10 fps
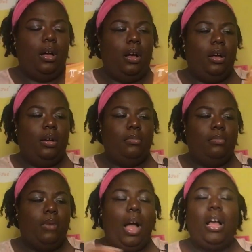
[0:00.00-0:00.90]

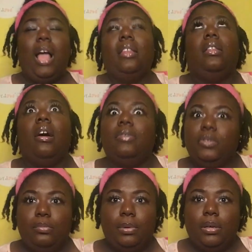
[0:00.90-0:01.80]
I love
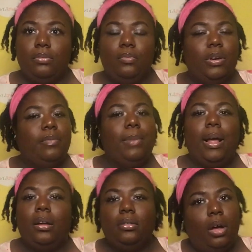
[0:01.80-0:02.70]
Supa, one of
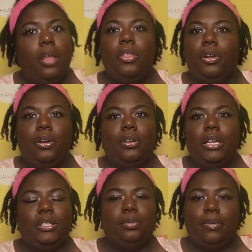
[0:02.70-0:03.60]
my other
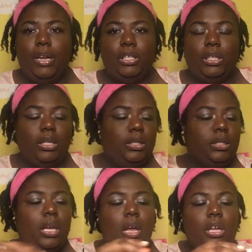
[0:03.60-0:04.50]

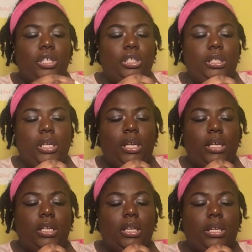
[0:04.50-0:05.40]
inspirations.
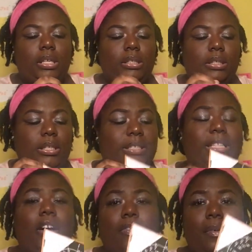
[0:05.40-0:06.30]
She is
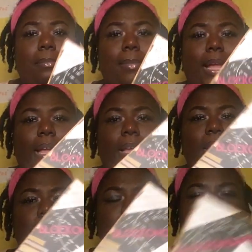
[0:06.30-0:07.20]

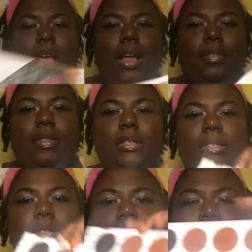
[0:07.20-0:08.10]
self-made, and this
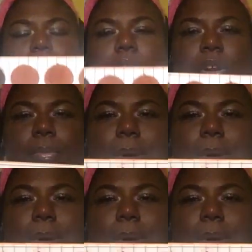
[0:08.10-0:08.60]
is what her